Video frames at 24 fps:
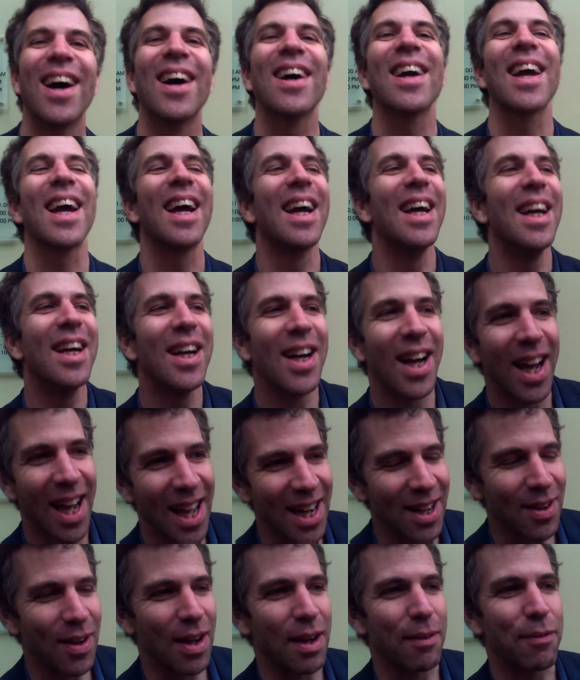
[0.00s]
Okay.
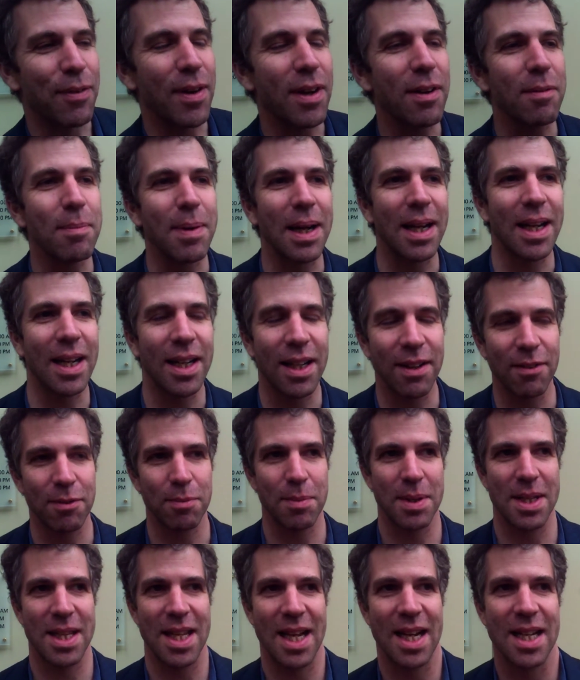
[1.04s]
Anyway, a friend of mine had given
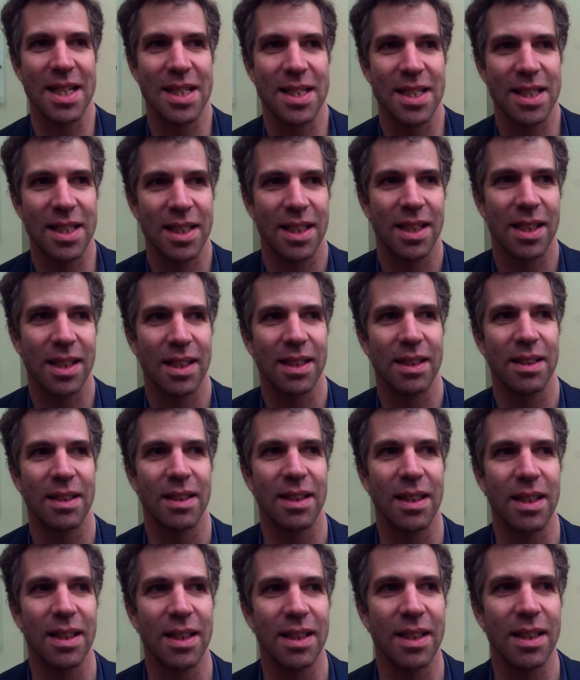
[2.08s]
me the idea.
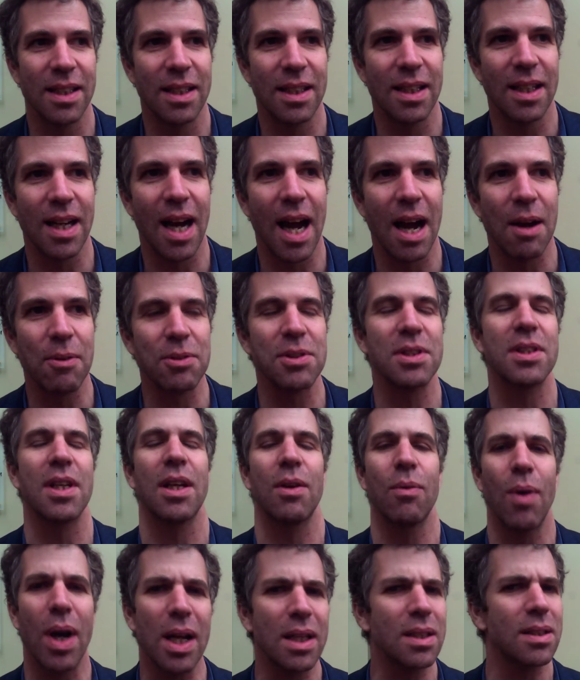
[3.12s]
I was saying,
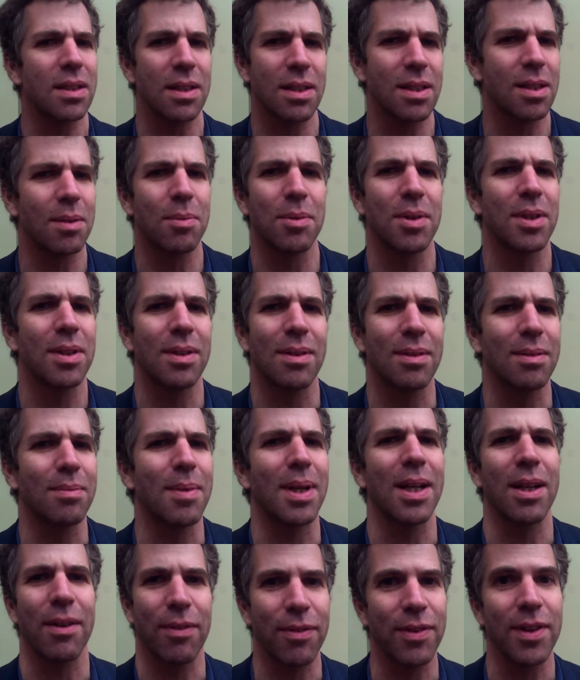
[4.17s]
why doesn't someone
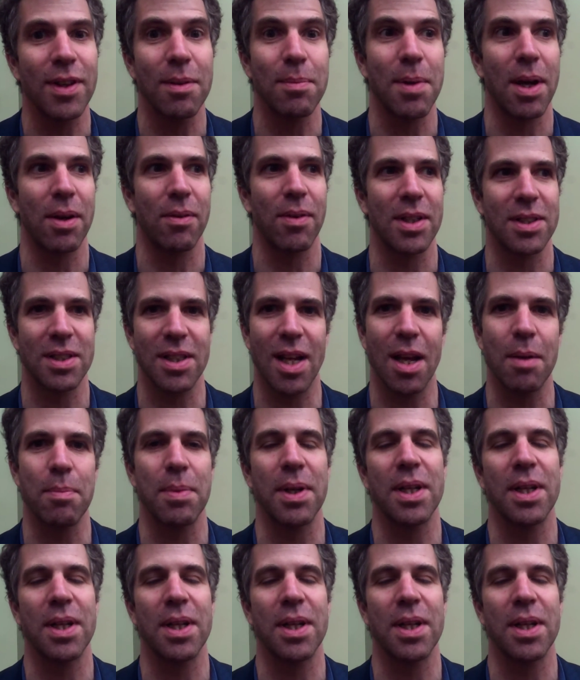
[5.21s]
make a film on Rahsaan?